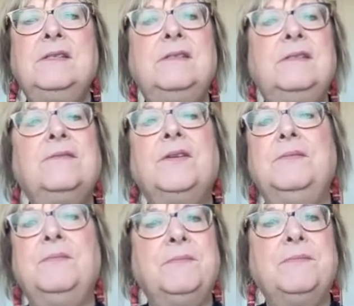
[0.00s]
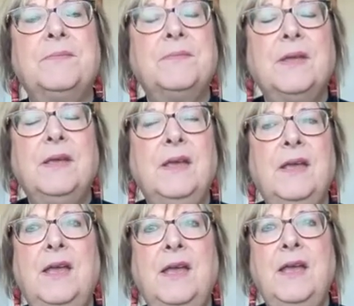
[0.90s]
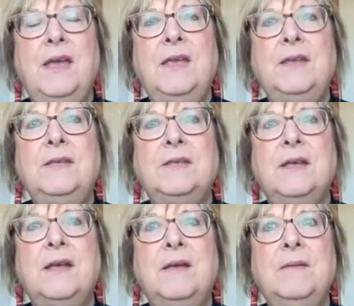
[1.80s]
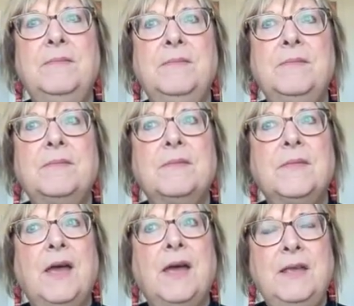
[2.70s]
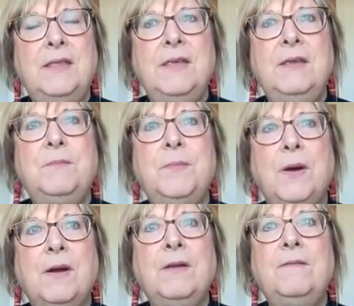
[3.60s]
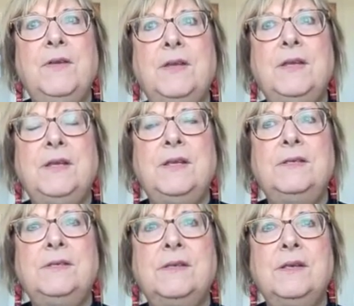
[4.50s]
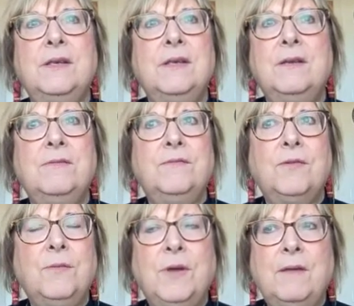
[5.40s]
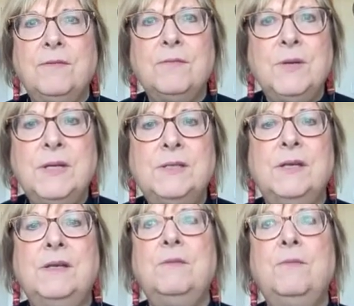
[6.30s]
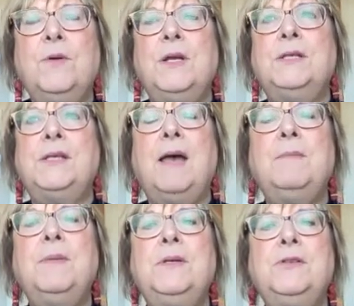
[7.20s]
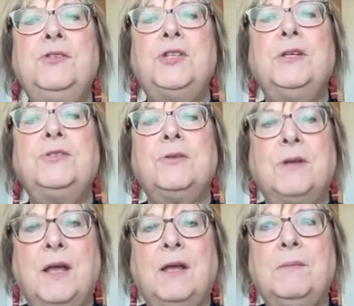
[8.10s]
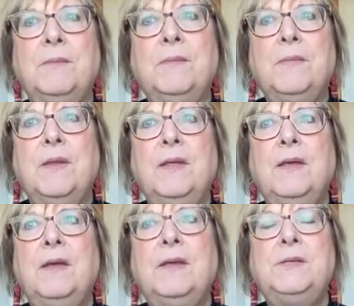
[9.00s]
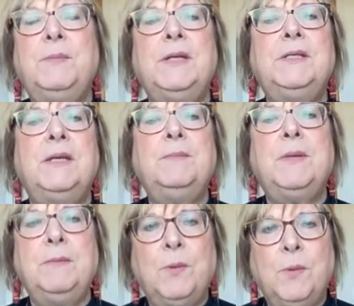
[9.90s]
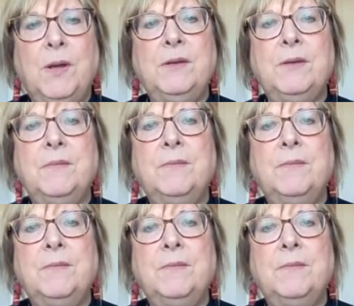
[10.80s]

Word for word: is different. And um, I think part of it is, for whatever reason, what has happened in Sheikh Jarrah has been a tipping point